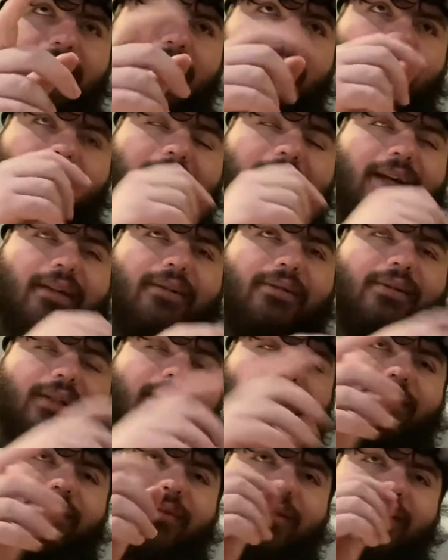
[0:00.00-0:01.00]
but I don't
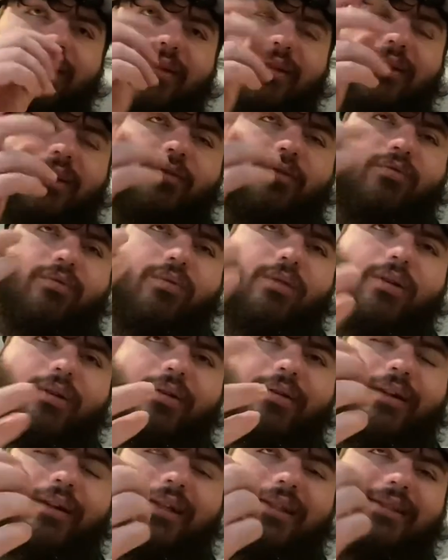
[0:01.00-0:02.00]
like what that says raw
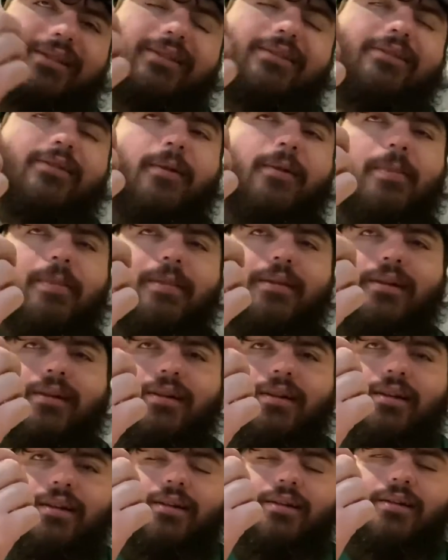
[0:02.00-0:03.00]
on it because,
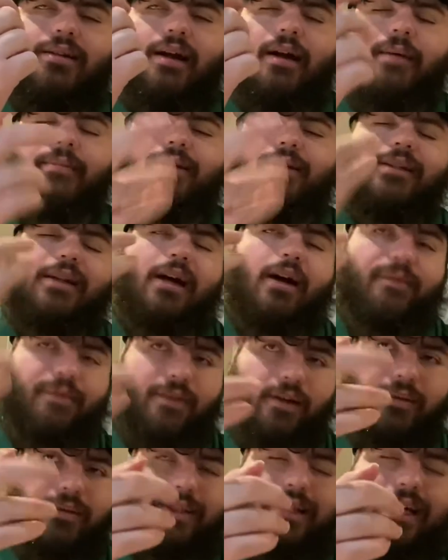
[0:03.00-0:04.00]
I mean, I
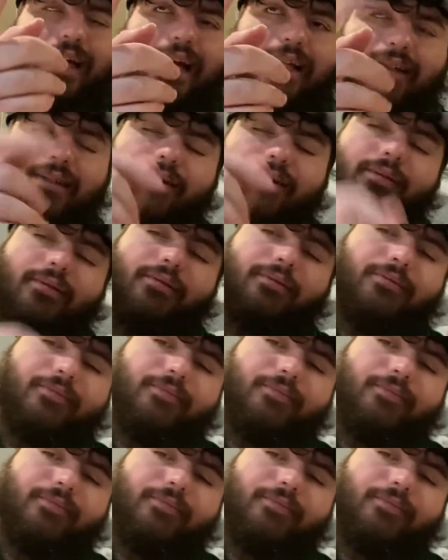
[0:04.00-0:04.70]
fuck with the hat though.